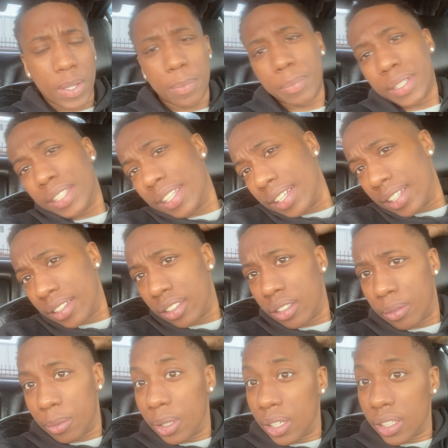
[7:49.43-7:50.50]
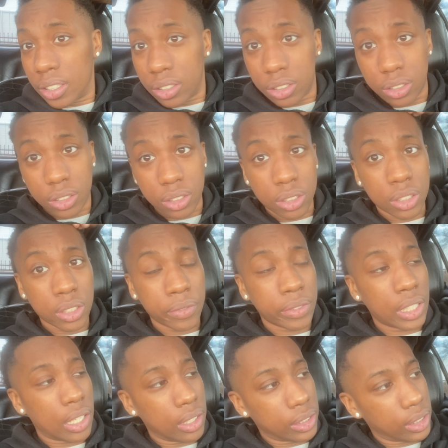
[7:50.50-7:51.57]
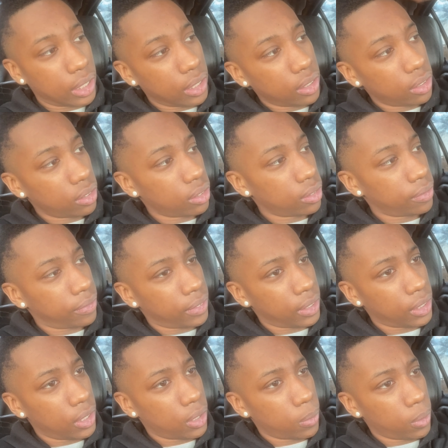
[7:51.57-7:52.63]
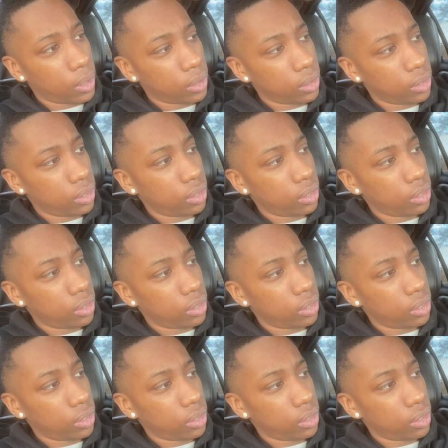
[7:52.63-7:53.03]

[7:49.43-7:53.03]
But yeah, though, man. Do a vlog today. Finna go to work.